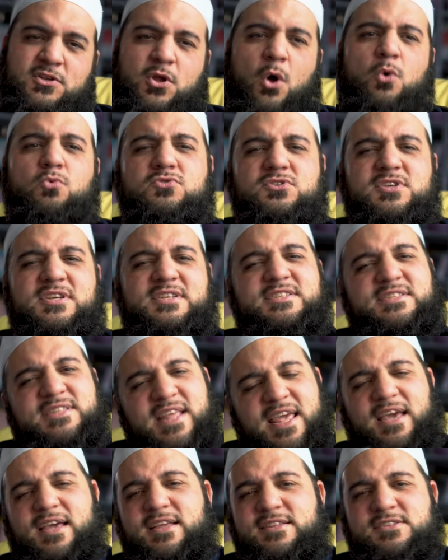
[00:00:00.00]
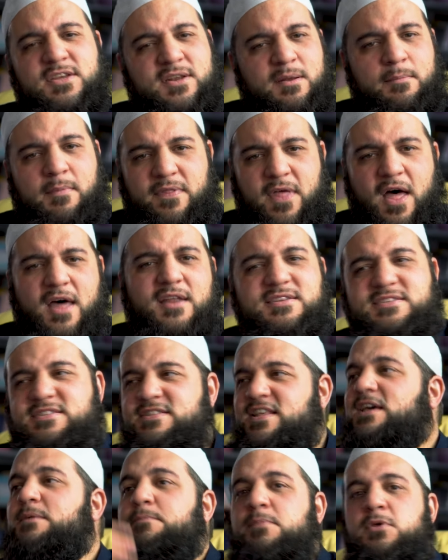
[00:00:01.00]
Don't just stick to Ramadan,
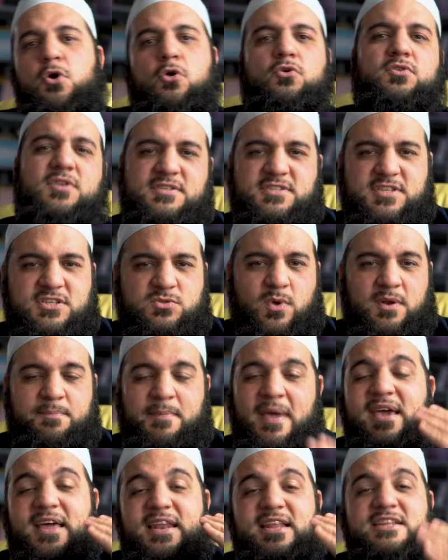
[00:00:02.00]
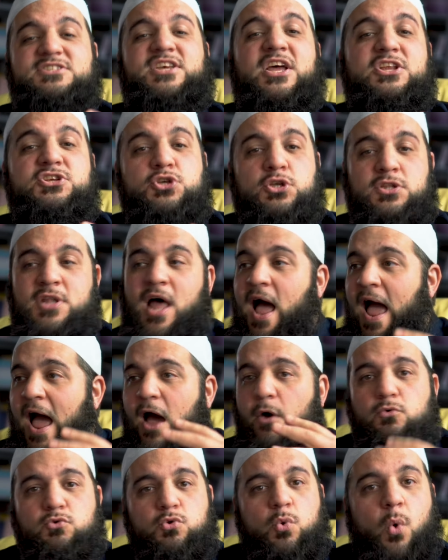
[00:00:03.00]
stick beyond this as well. Make an intention that
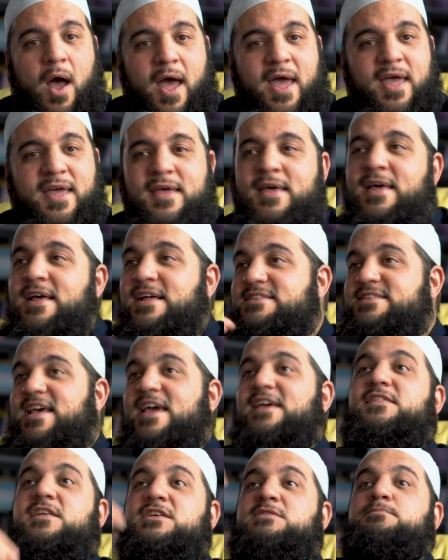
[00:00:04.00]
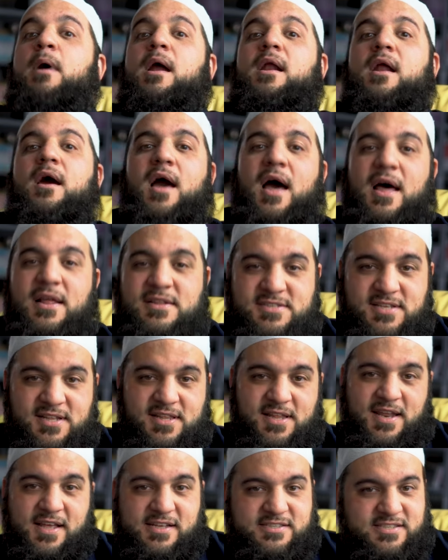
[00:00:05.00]
how do I take this barakah
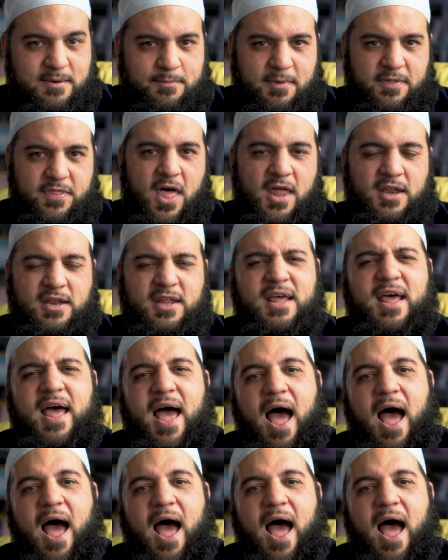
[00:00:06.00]
until the next Ramadan?